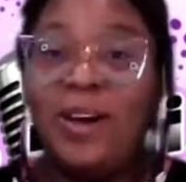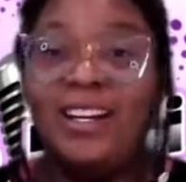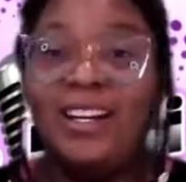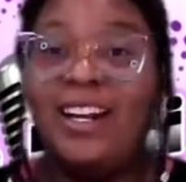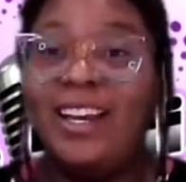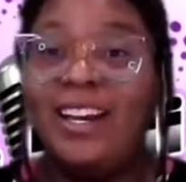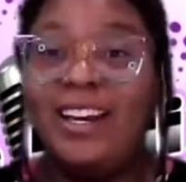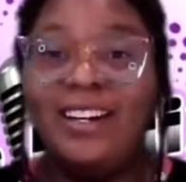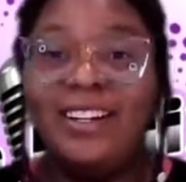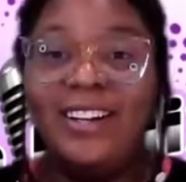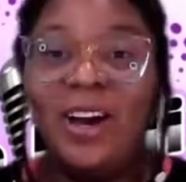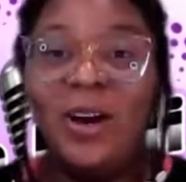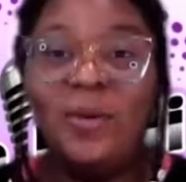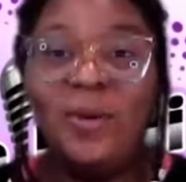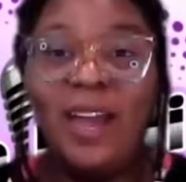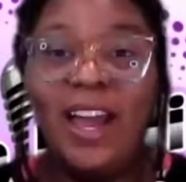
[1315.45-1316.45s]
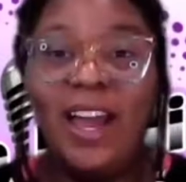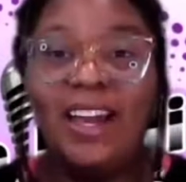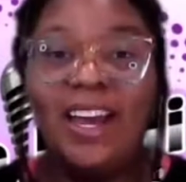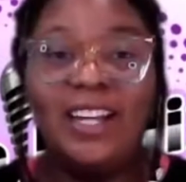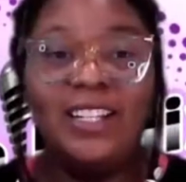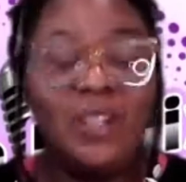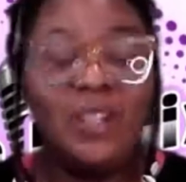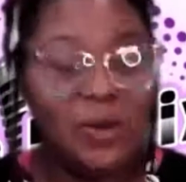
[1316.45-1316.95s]
it here. Okay,
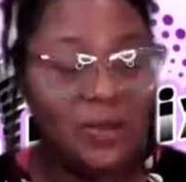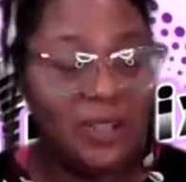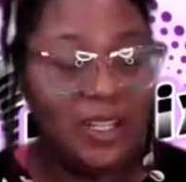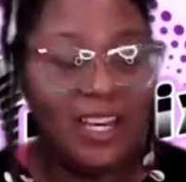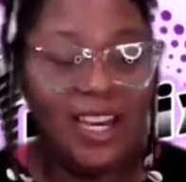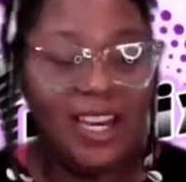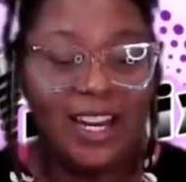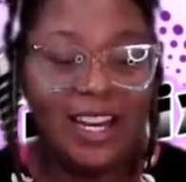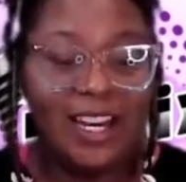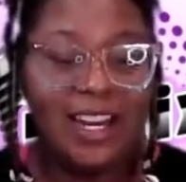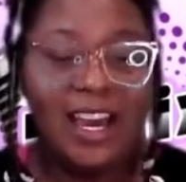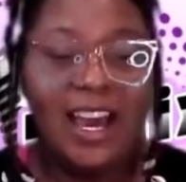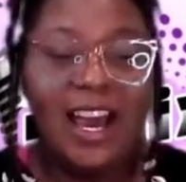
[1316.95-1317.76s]
I totally get it.